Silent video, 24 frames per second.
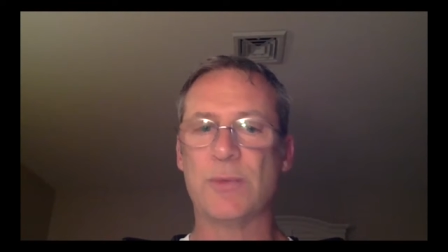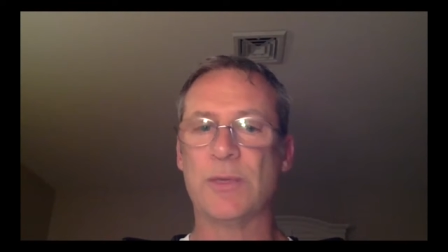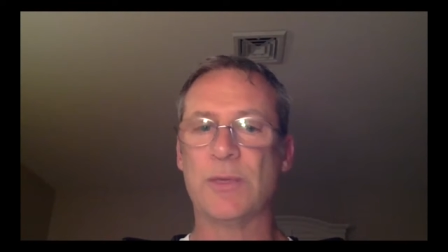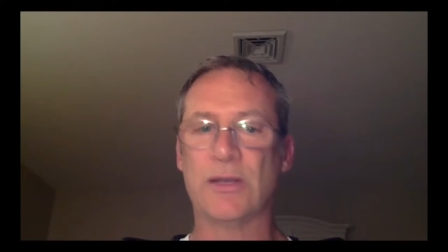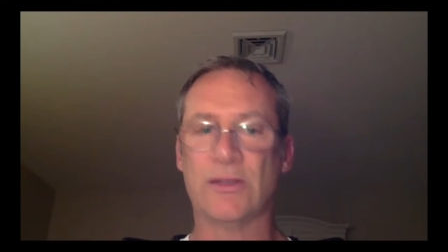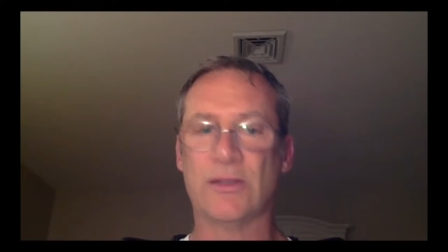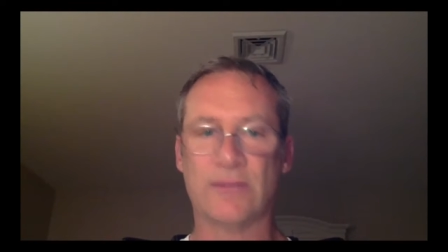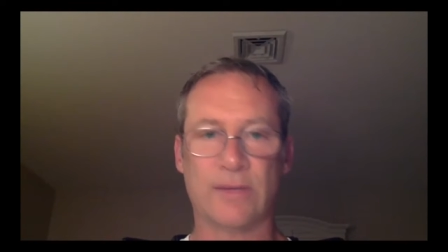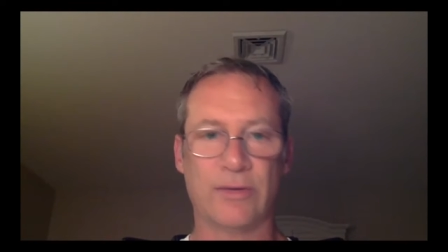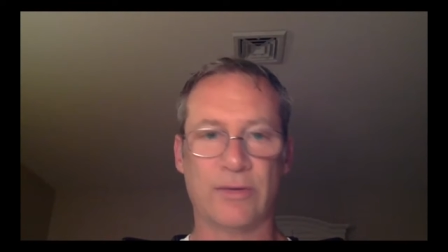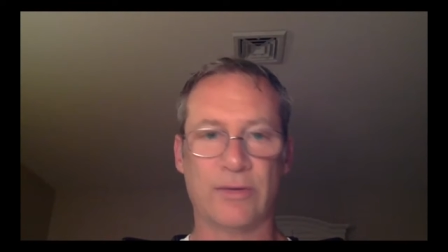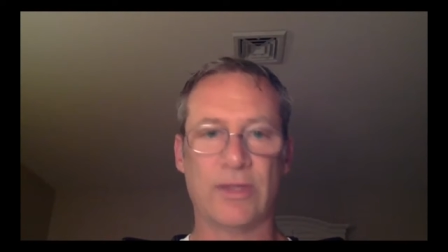
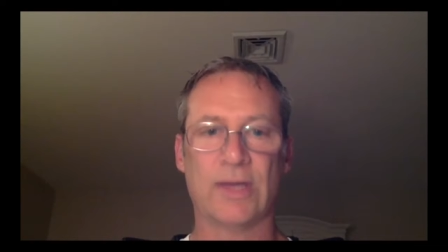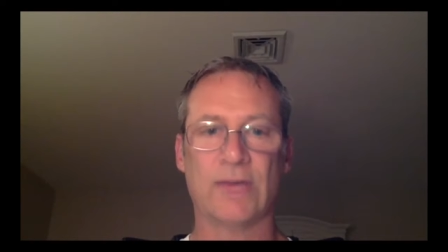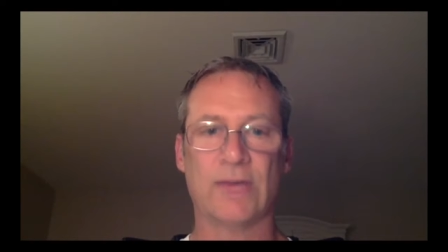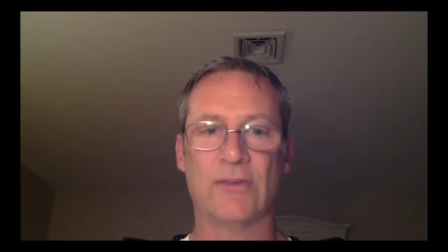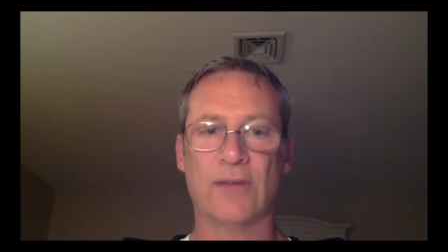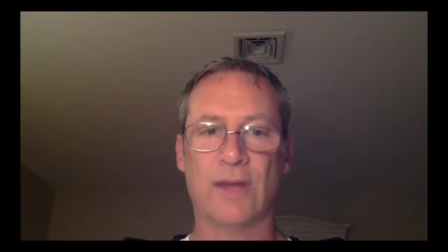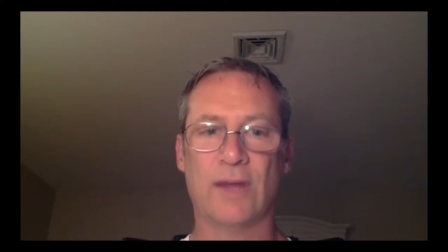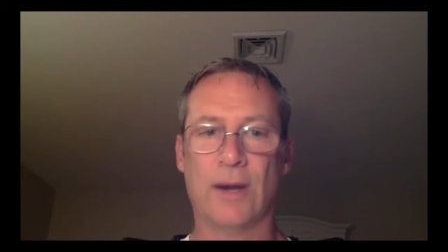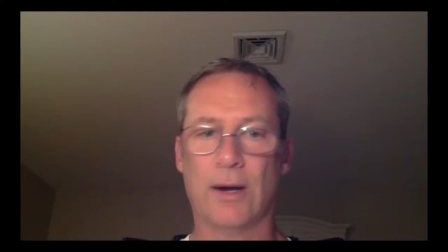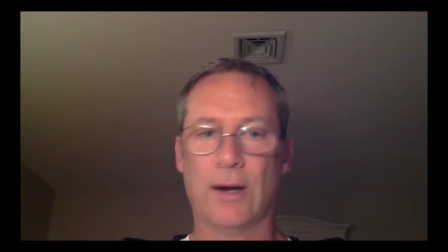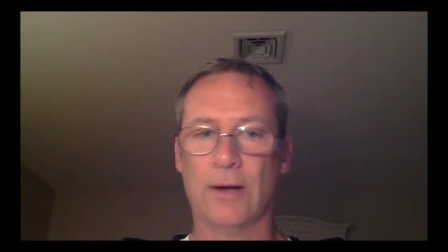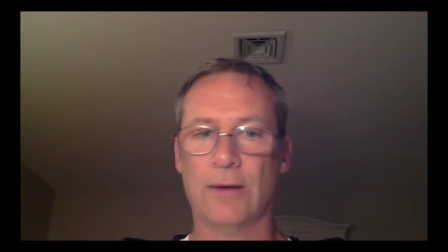because everything's
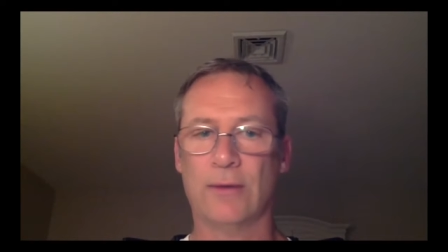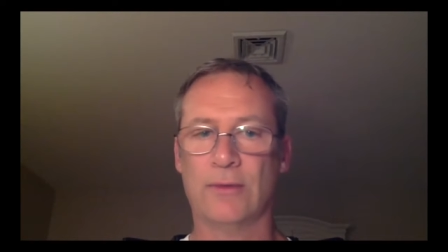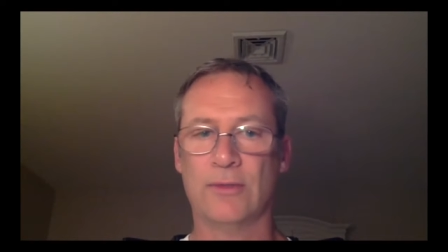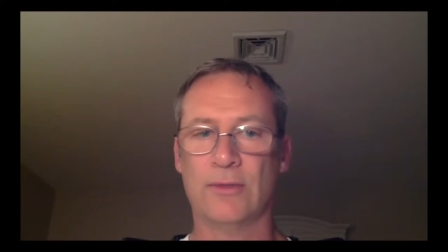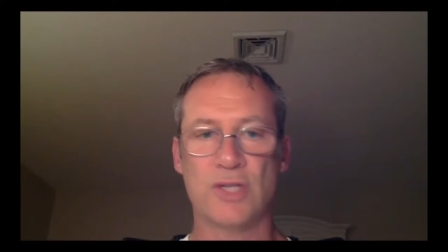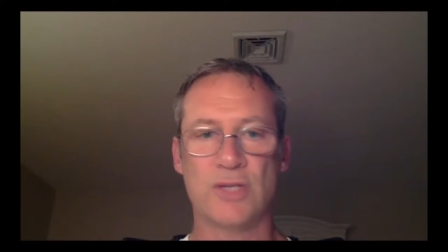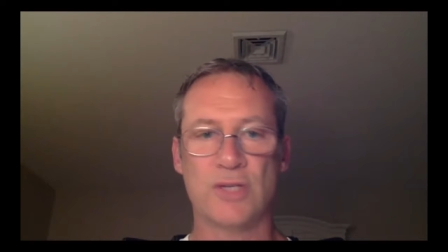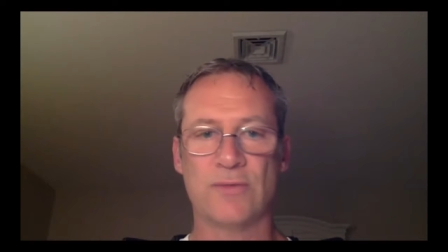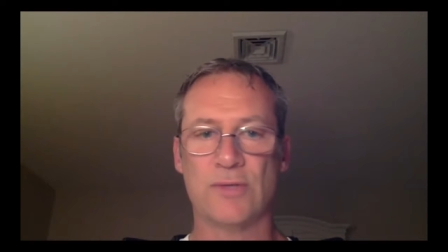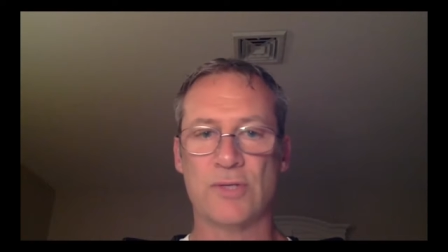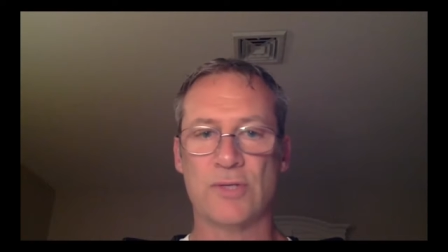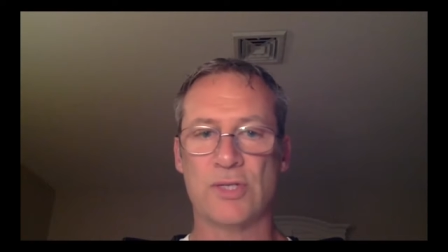there and
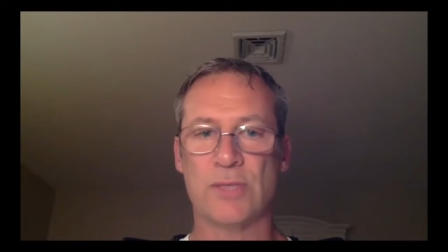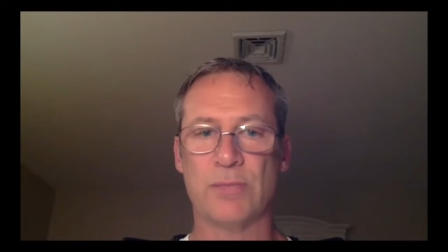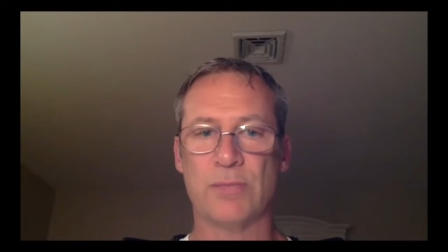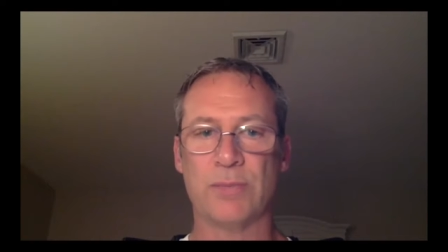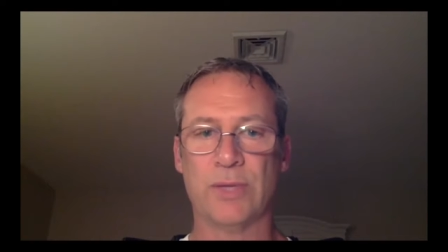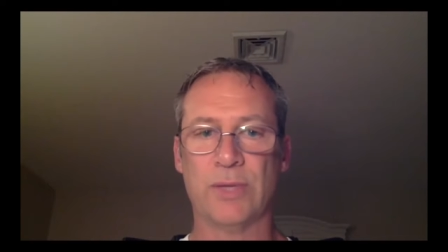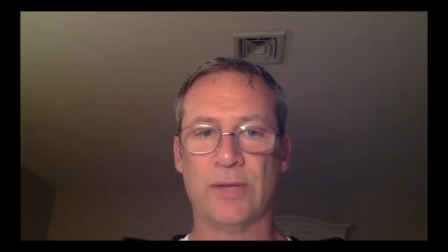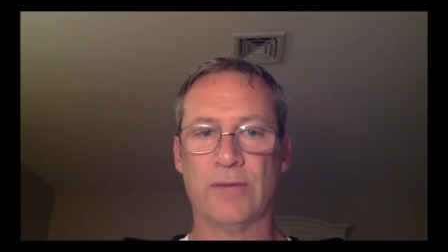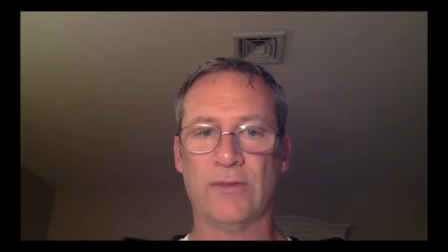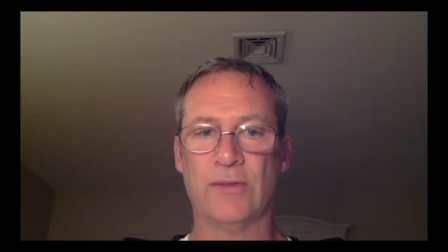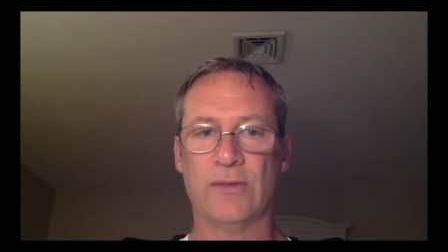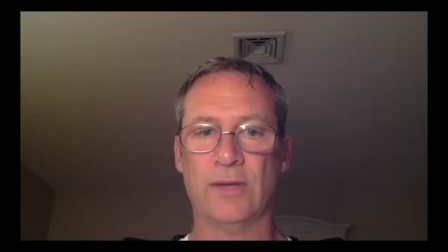just for
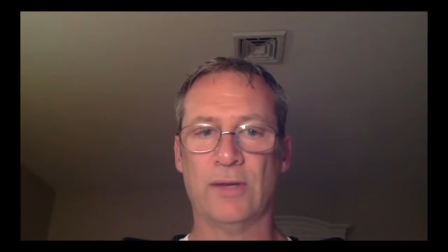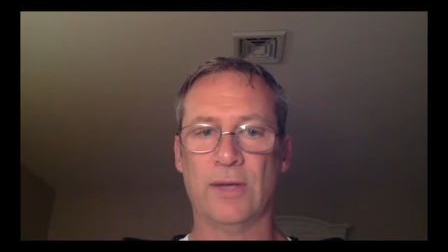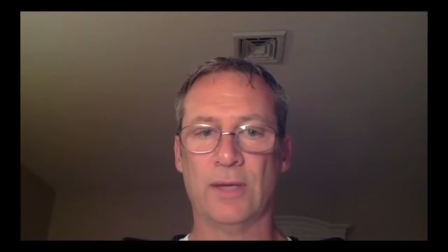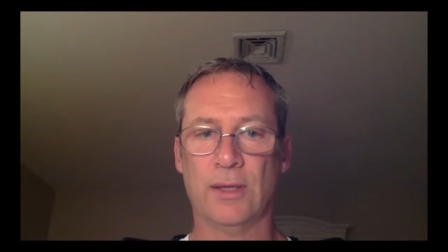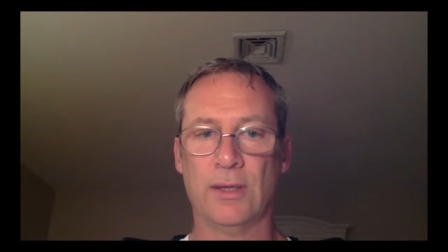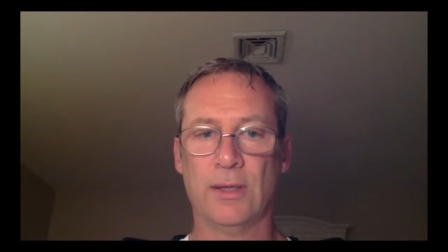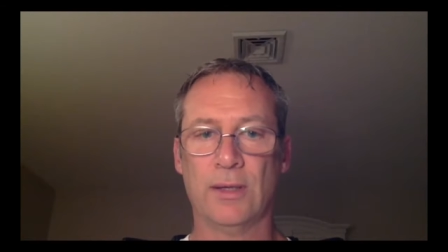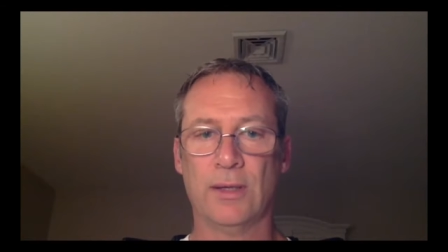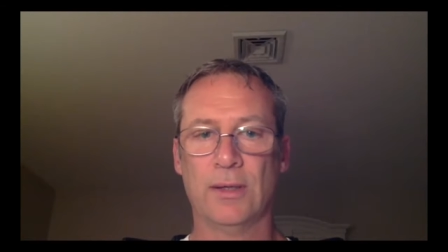simplicity.